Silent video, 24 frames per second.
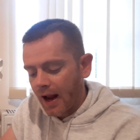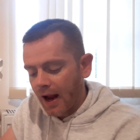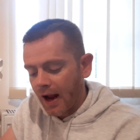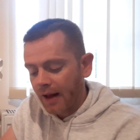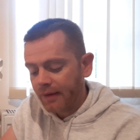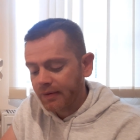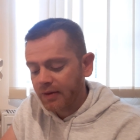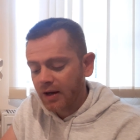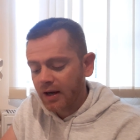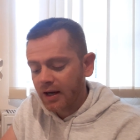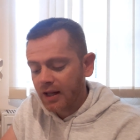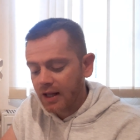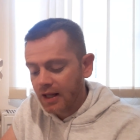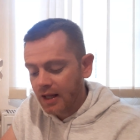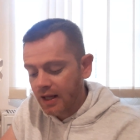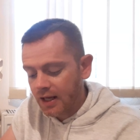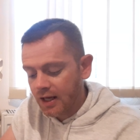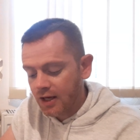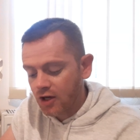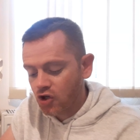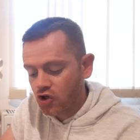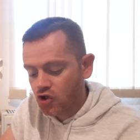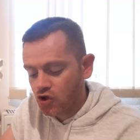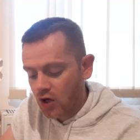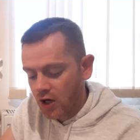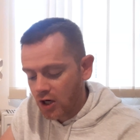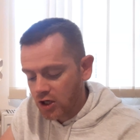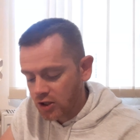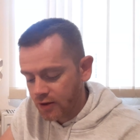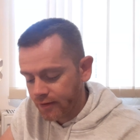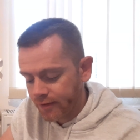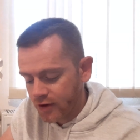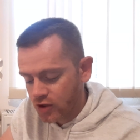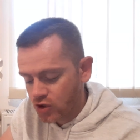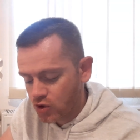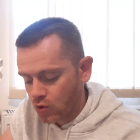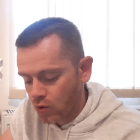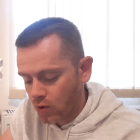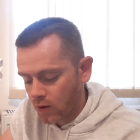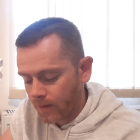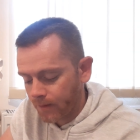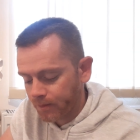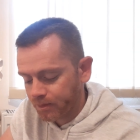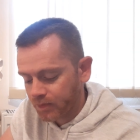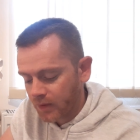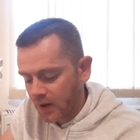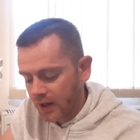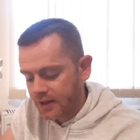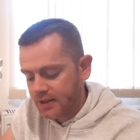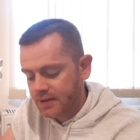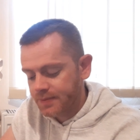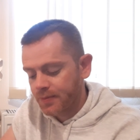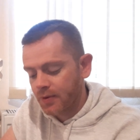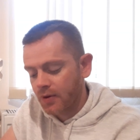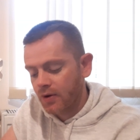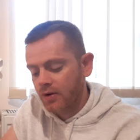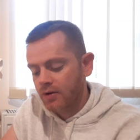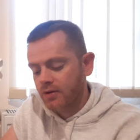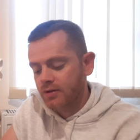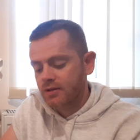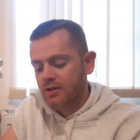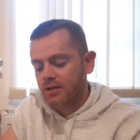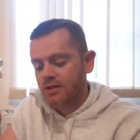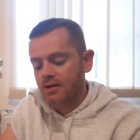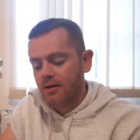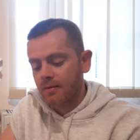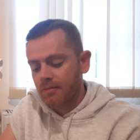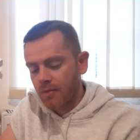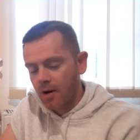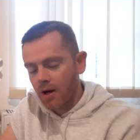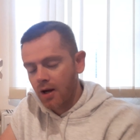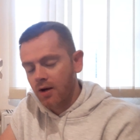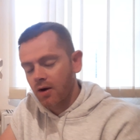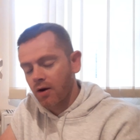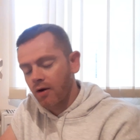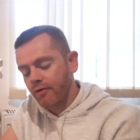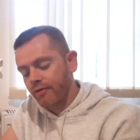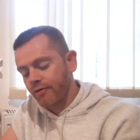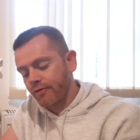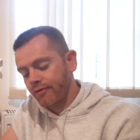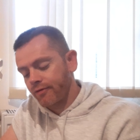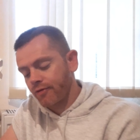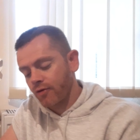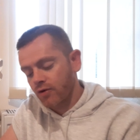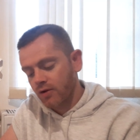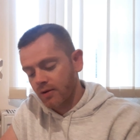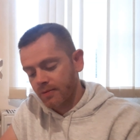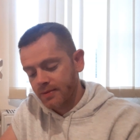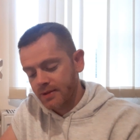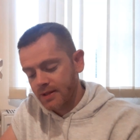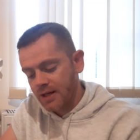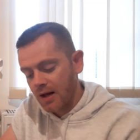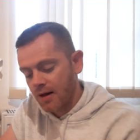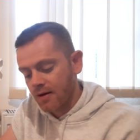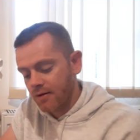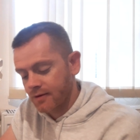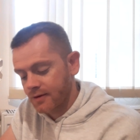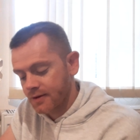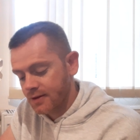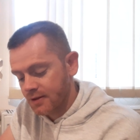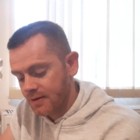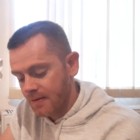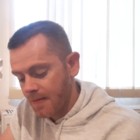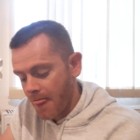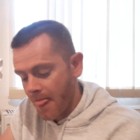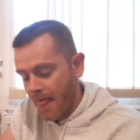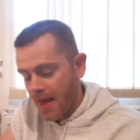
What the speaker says: and that each individual experiences my love for themselves.